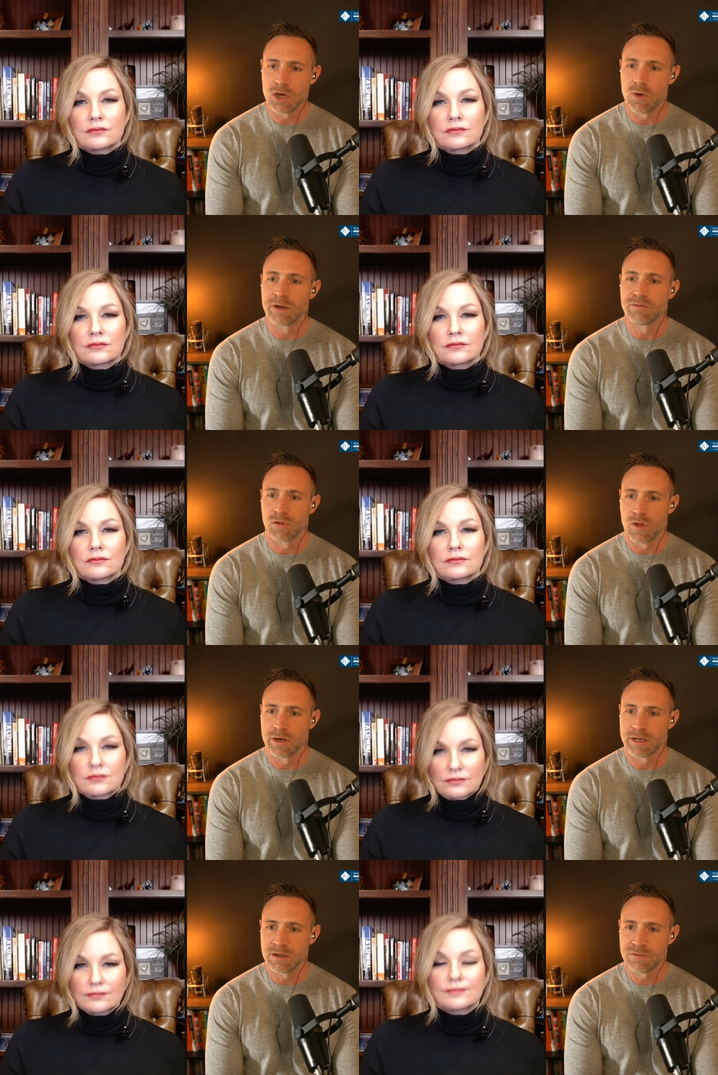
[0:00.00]
Speaker 1: going for
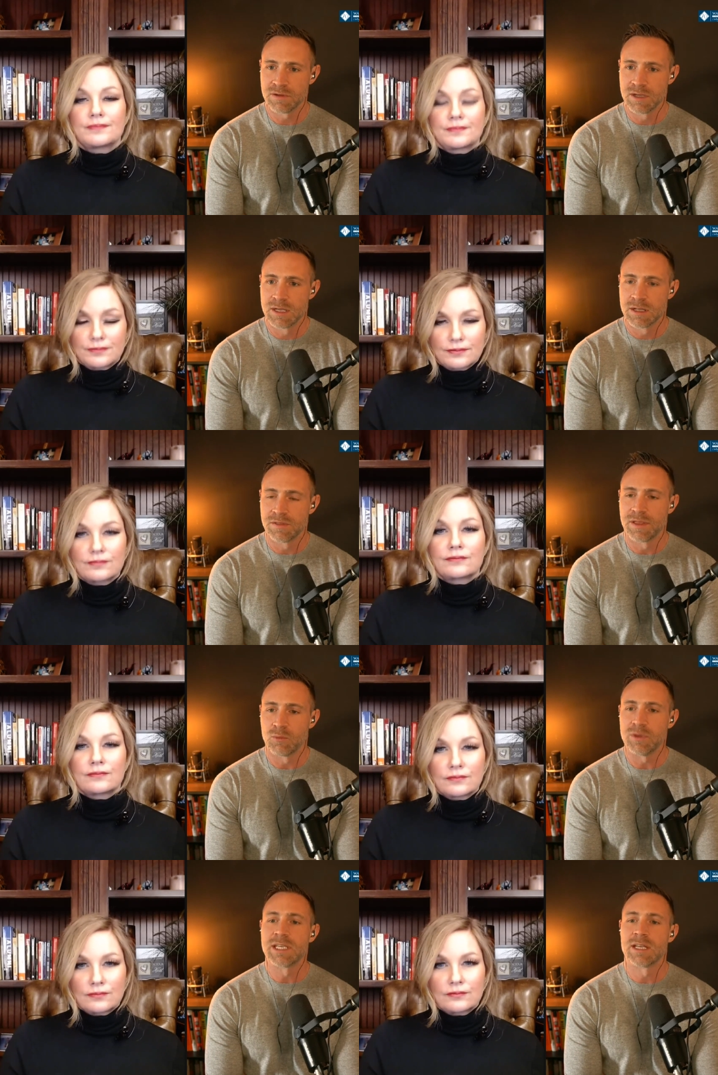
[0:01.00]
long enough,
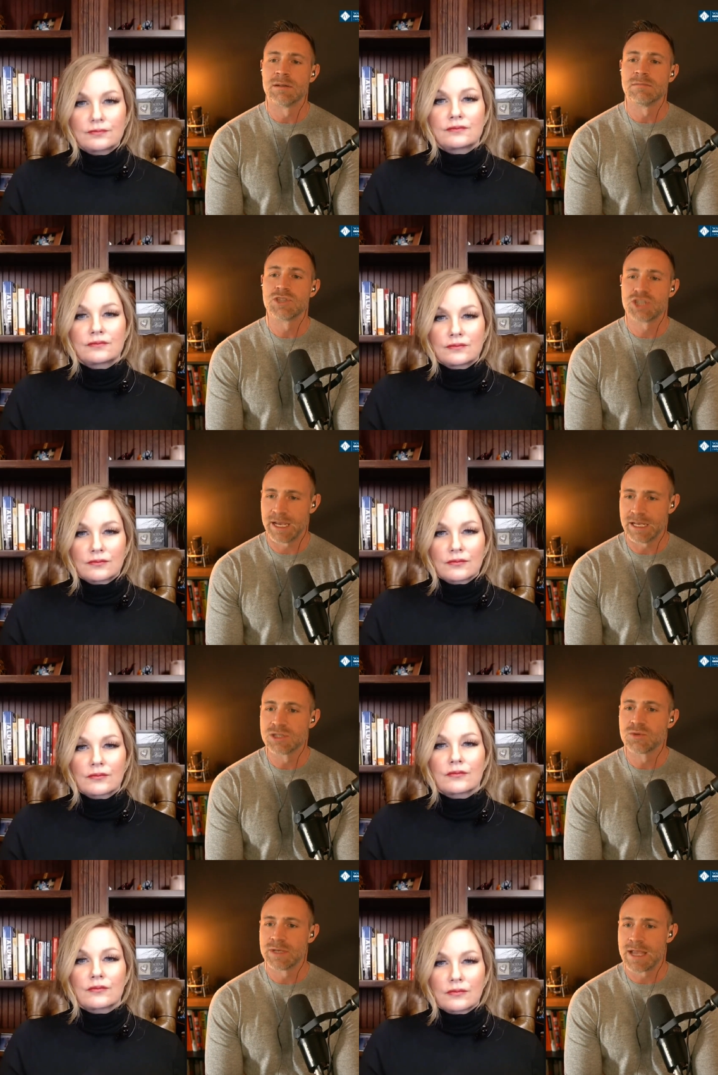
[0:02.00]
that we can
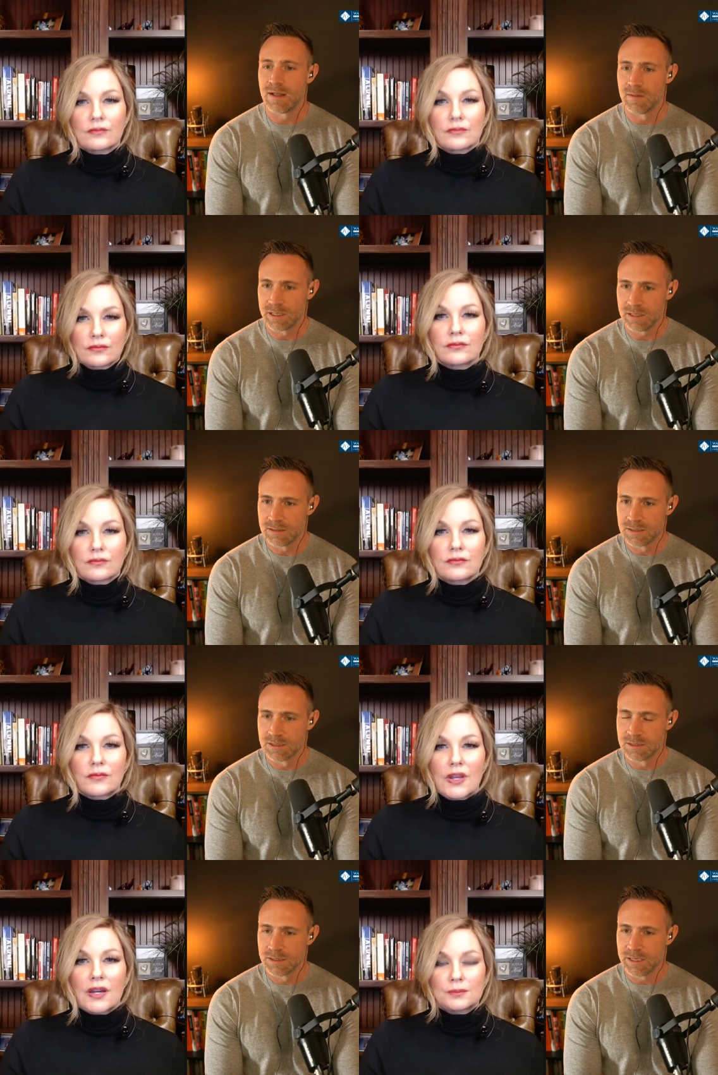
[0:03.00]
change reality.
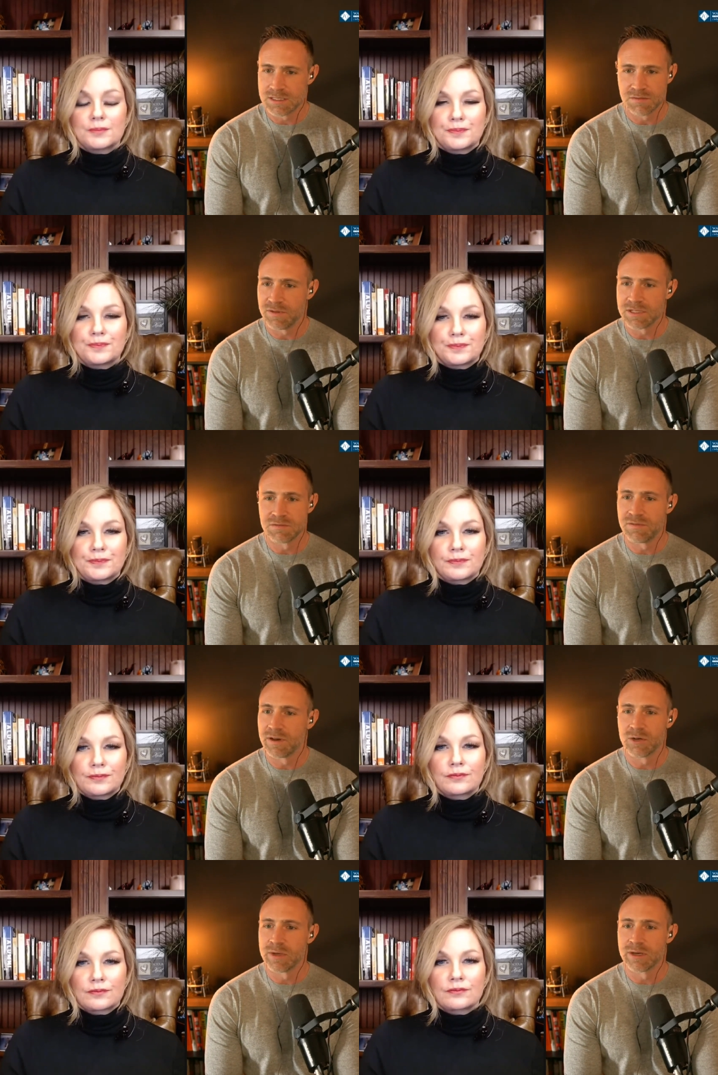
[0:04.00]
Yeah. It's a it's a
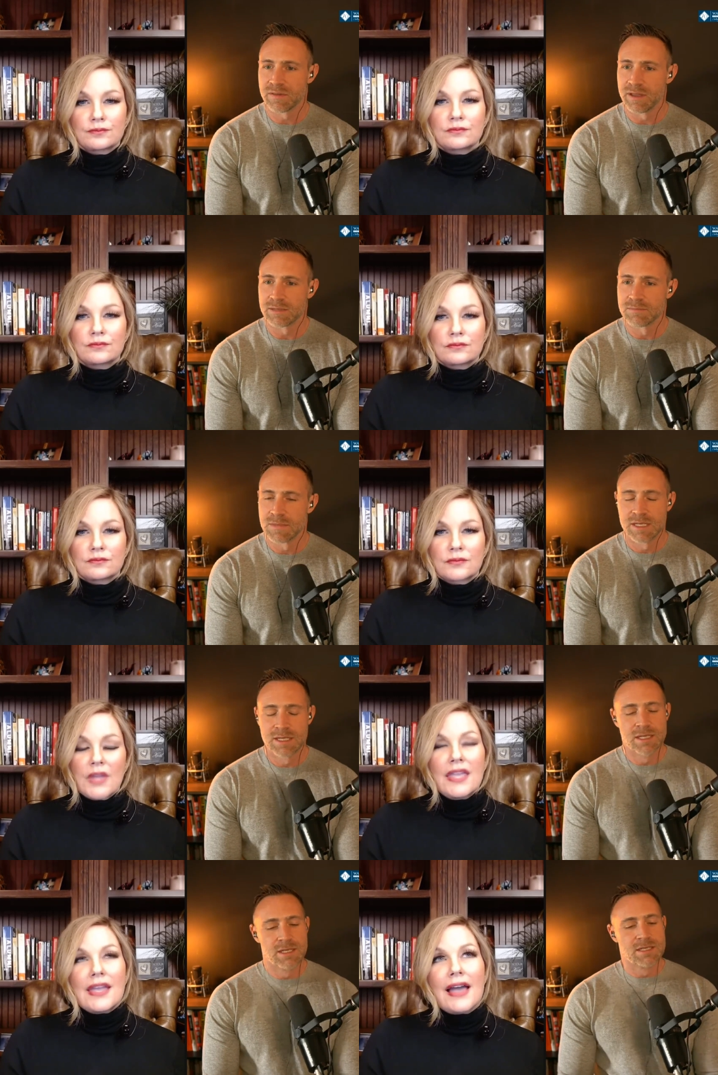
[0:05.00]
very weird thing.
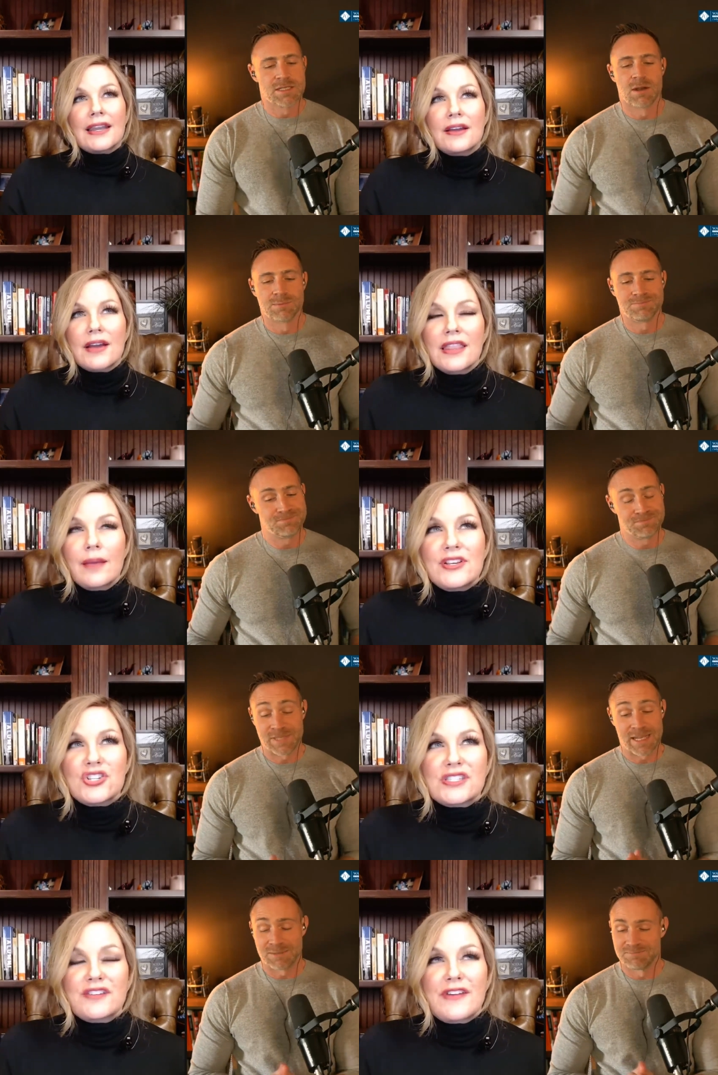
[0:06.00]
Speaker 2: Yeah, and, so, I, and let me
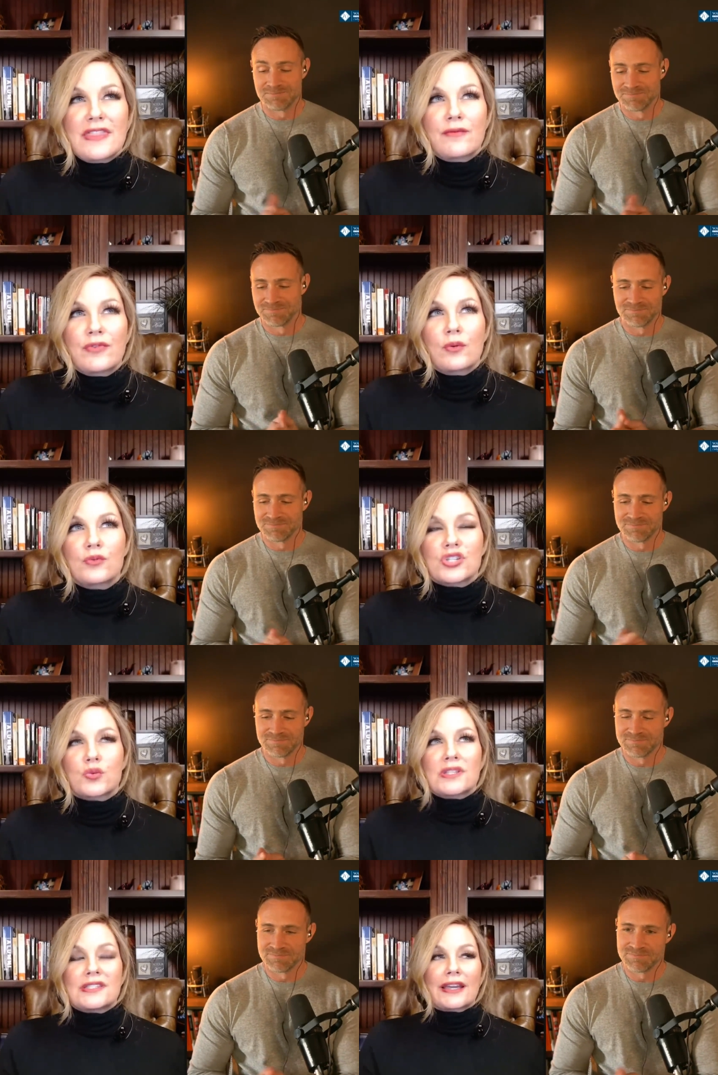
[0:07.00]
just yeah. defend them for just
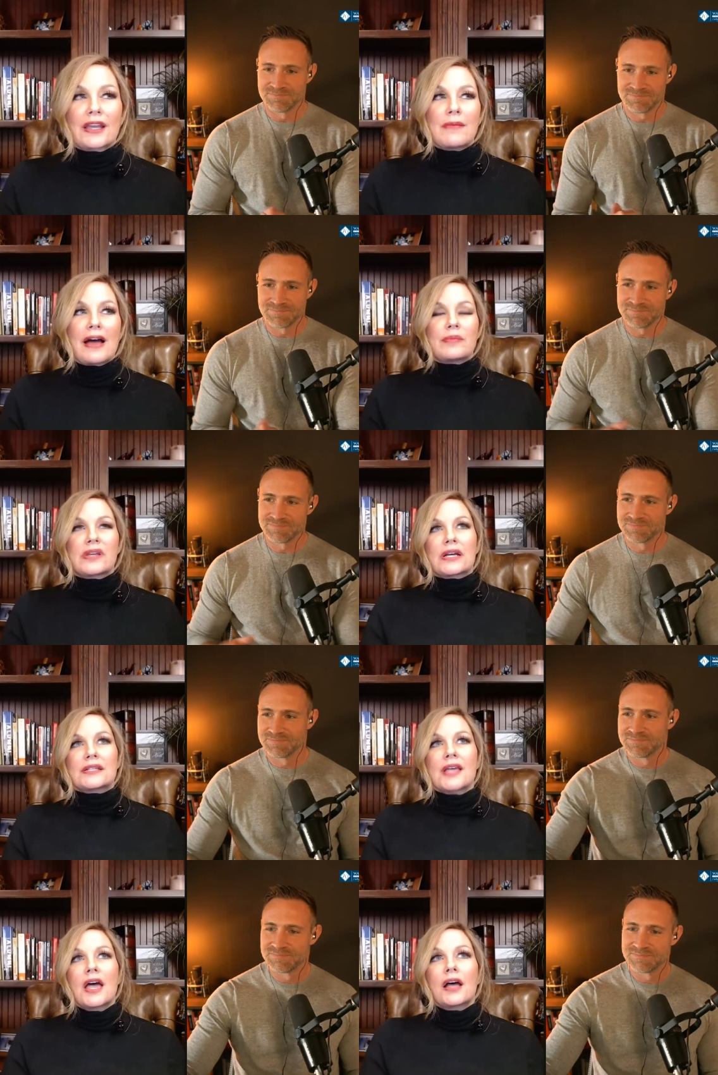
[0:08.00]
one second, Matt,
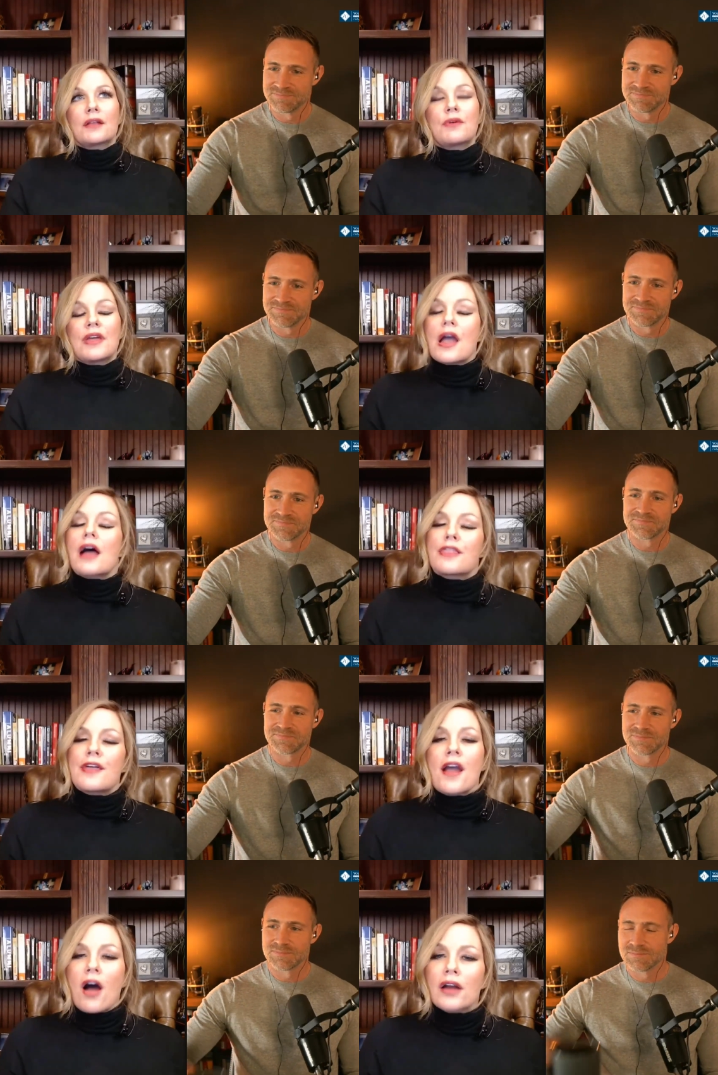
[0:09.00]
because they
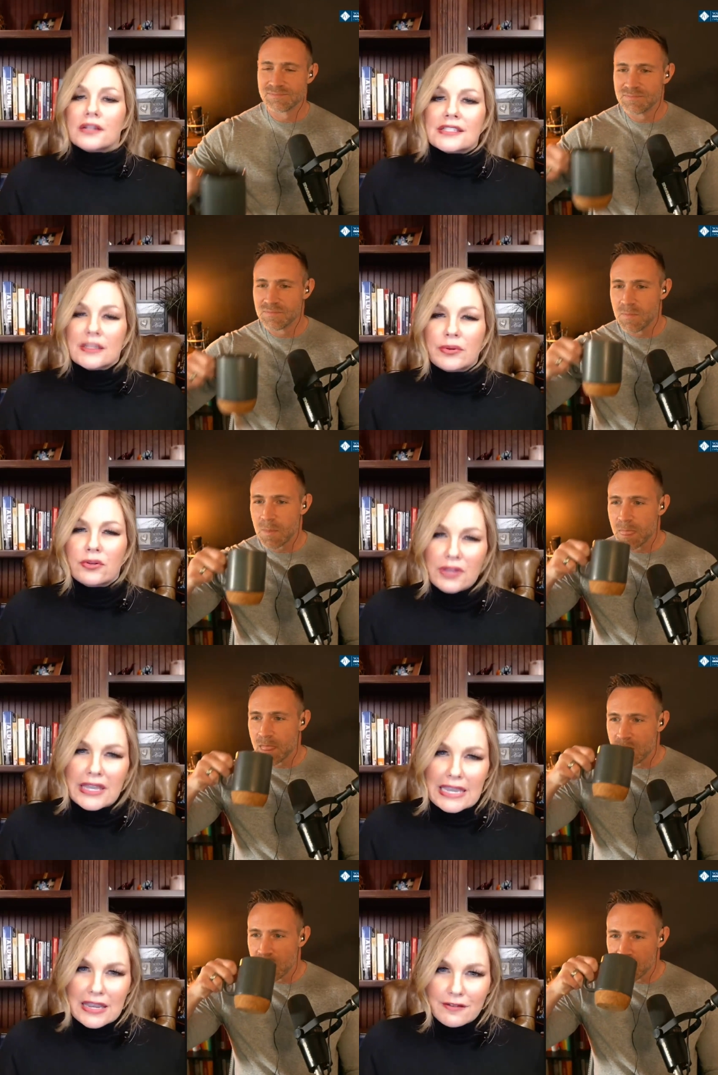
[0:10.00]
they honestly
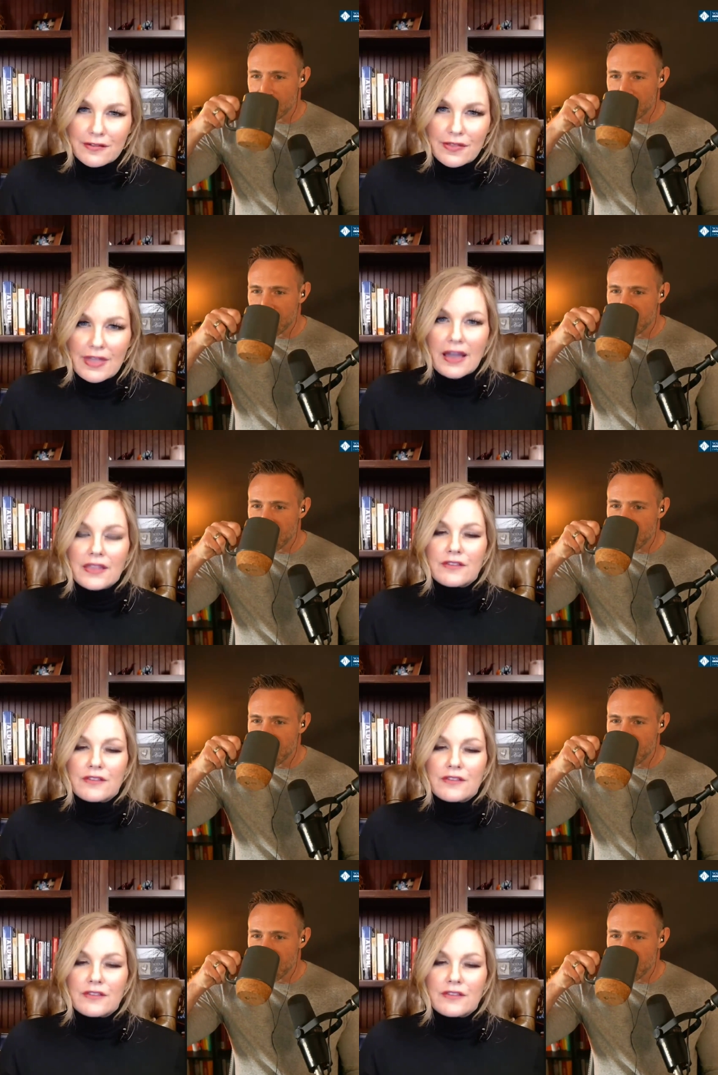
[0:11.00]
believe that the